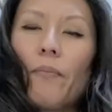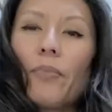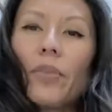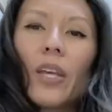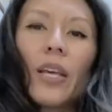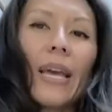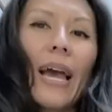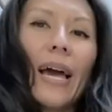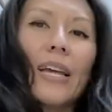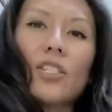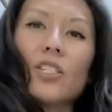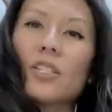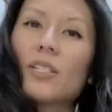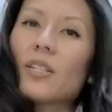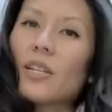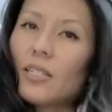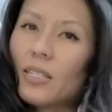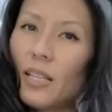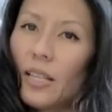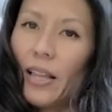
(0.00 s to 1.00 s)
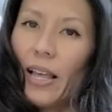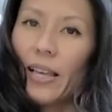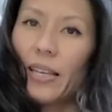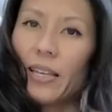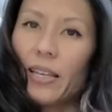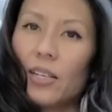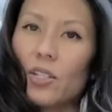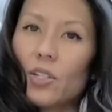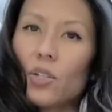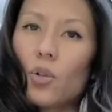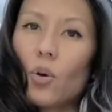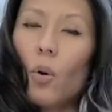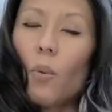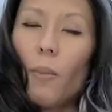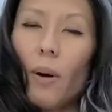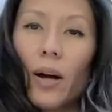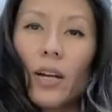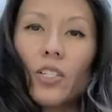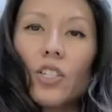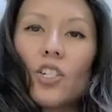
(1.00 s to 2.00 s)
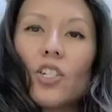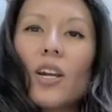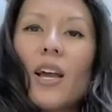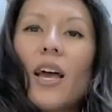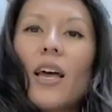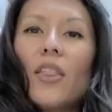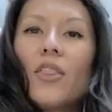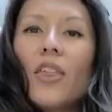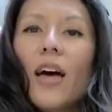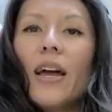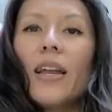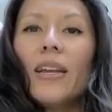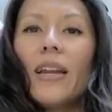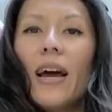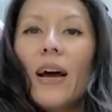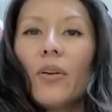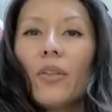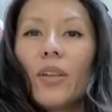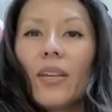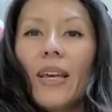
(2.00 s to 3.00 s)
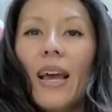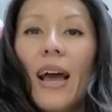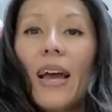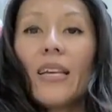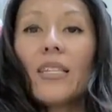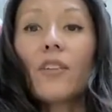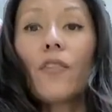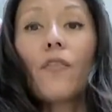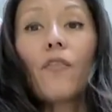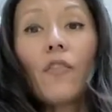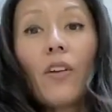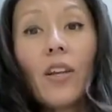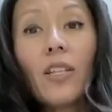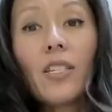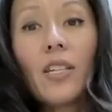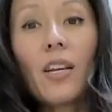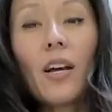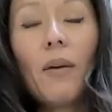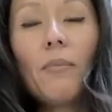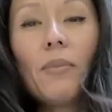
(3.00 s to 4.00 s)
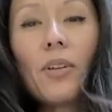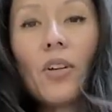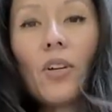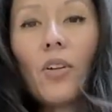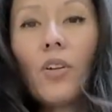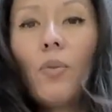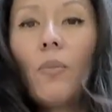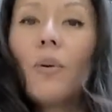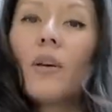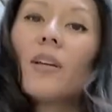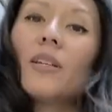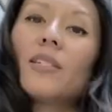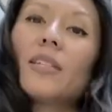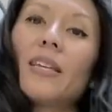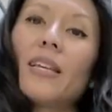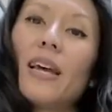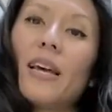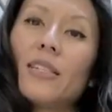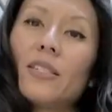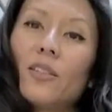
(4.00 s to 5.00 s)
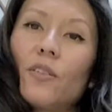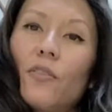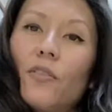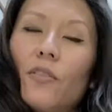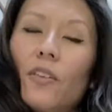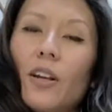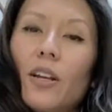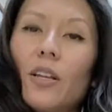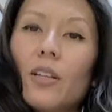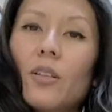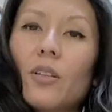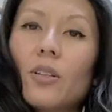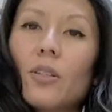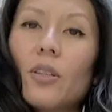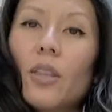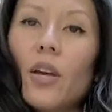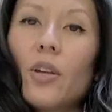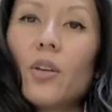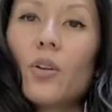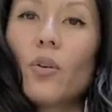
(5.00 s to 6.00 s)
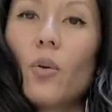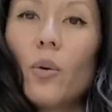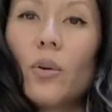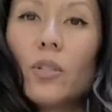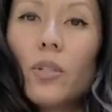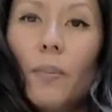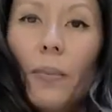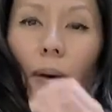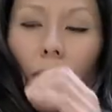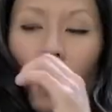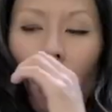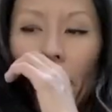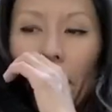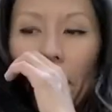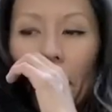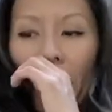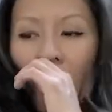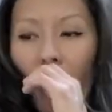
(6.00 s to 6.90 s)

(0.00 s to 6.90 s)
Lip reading: The cat just doesn't like it so much that now the cat is afraid to come near you because the cat's afraid that you're going to pick up.